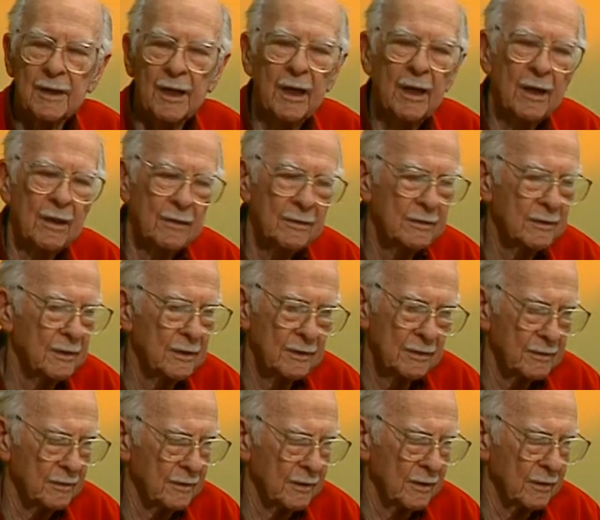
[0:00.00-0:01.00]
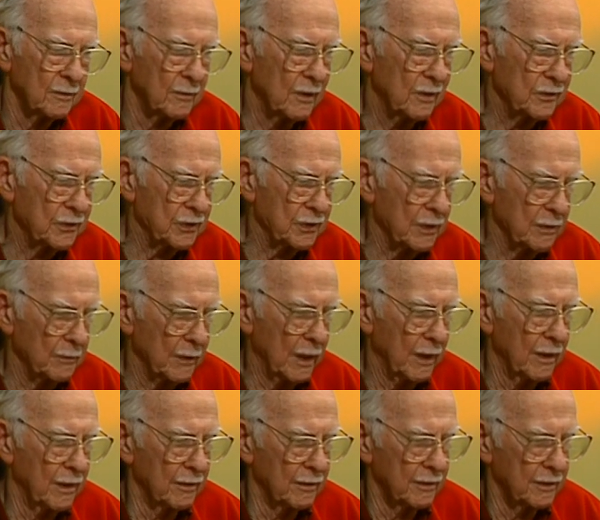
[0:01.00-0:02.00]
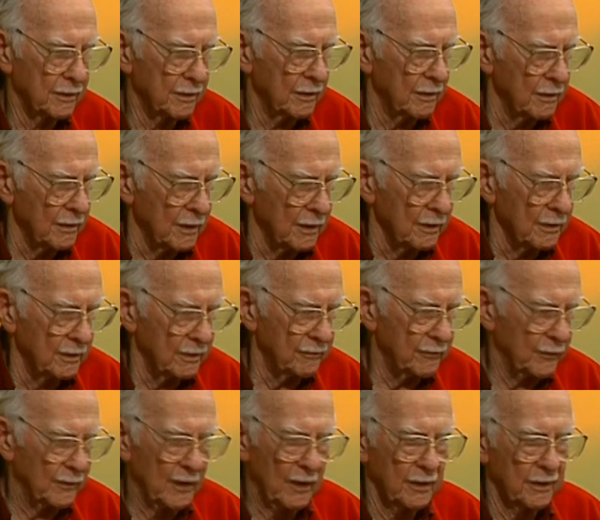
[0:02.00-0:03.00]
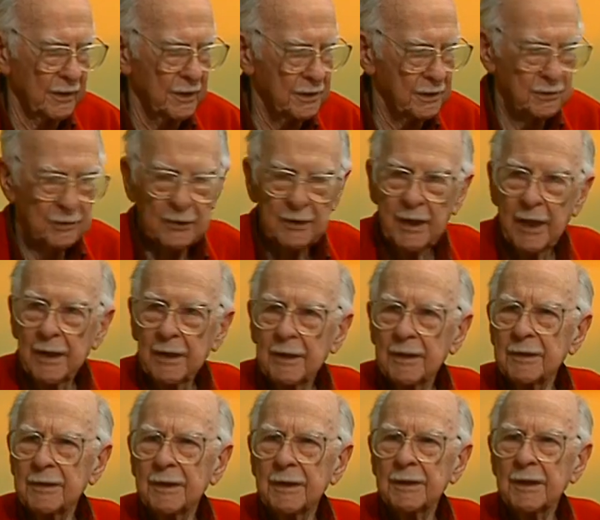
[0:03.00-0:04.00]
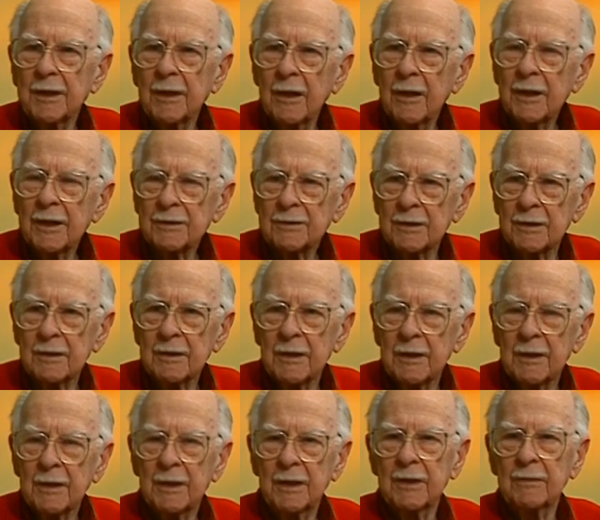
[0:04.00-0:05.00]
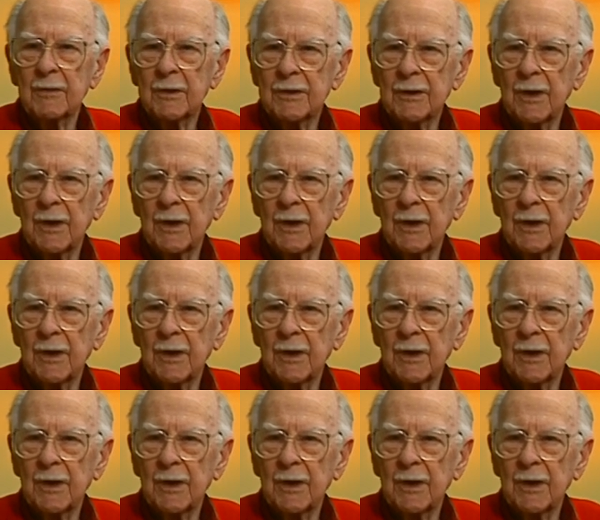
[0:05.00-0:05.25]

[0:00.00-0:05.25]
Yeah. Well, somehow you felt he created the character, even